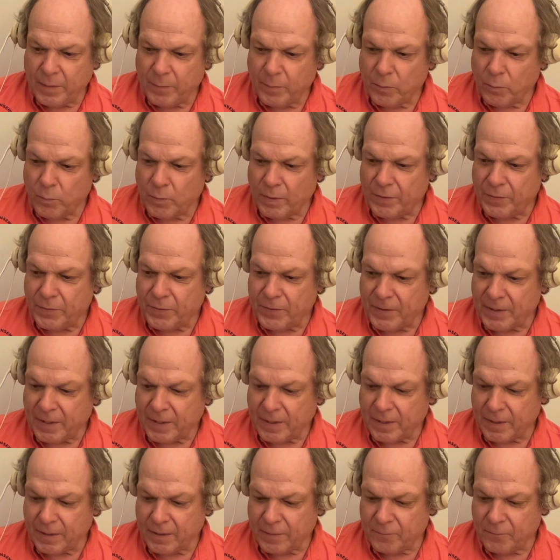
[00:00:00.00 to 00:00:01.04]
number one
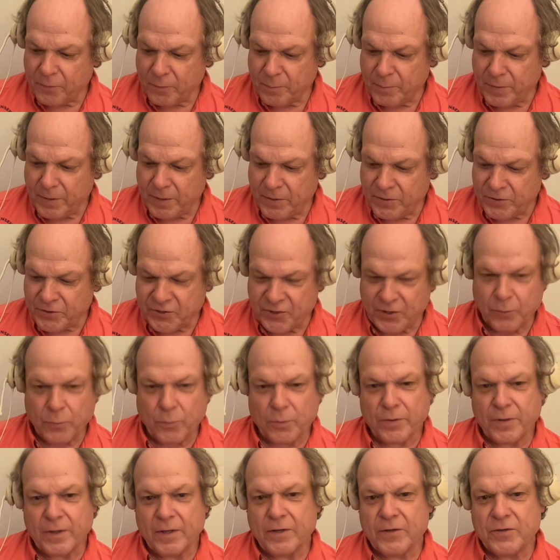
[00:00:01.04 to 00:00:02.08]
thing for me is
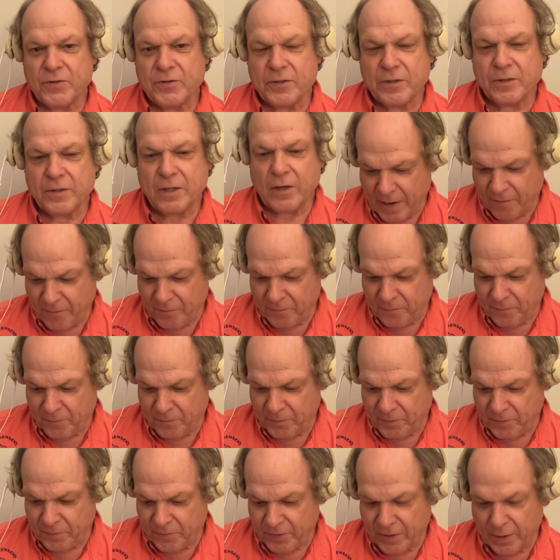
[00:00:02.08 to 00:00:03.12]
seaworthiness. I've
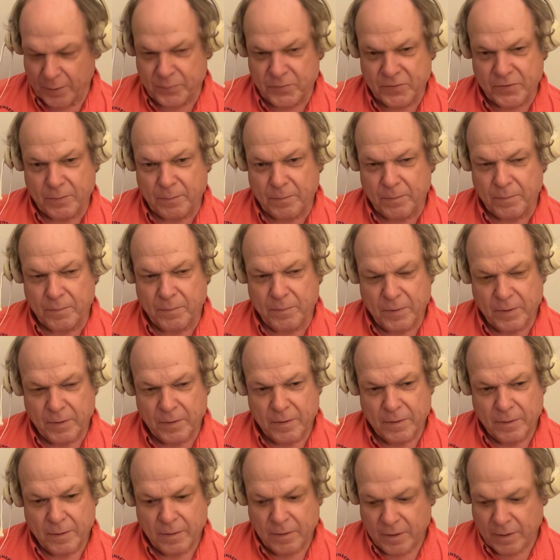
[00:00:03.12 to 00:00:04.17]
developed some
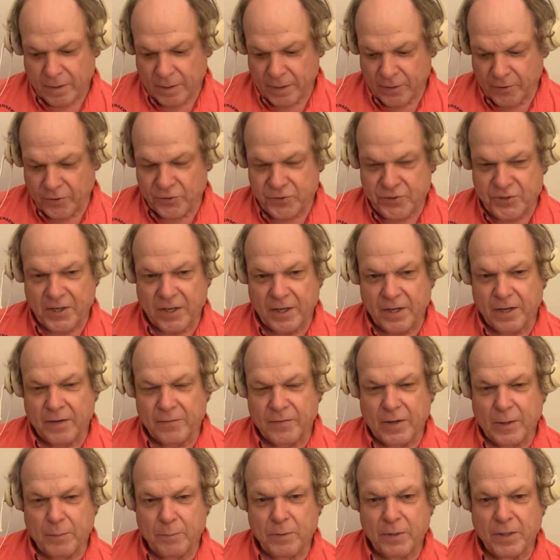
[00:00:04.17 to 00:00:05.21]

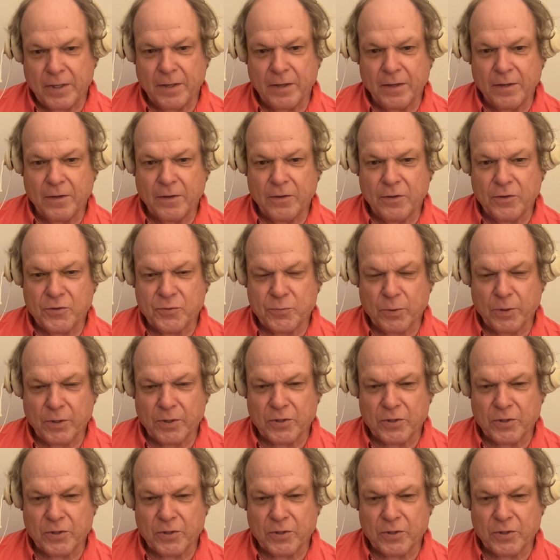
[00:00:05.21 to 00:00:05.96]
understanding of how planing hulls